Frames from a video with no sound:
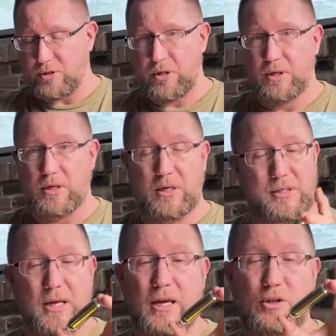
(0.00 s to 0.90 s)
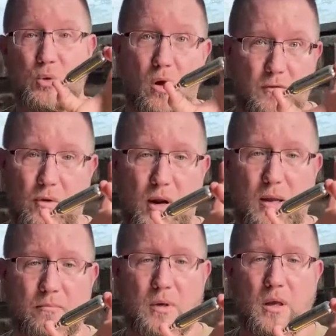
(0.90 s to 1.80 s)
It is a 12 gram
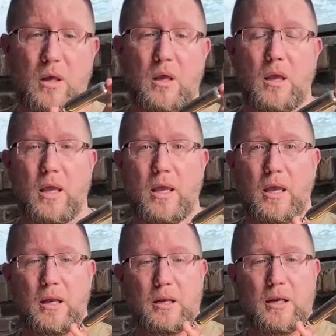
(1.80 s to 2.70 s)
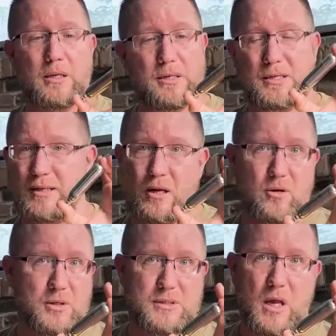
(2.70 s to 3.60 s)
and it is a standard
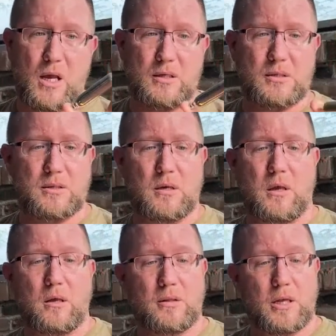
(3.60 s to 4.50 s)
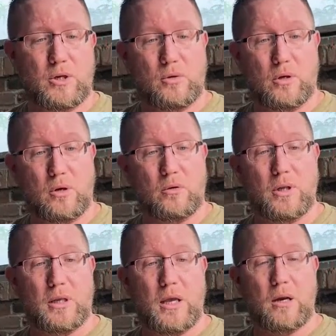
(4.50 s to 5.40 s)
size that you can currently
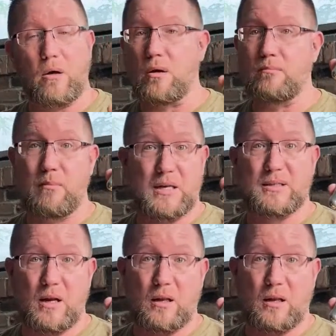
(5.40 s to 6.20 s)
get on Mace.com.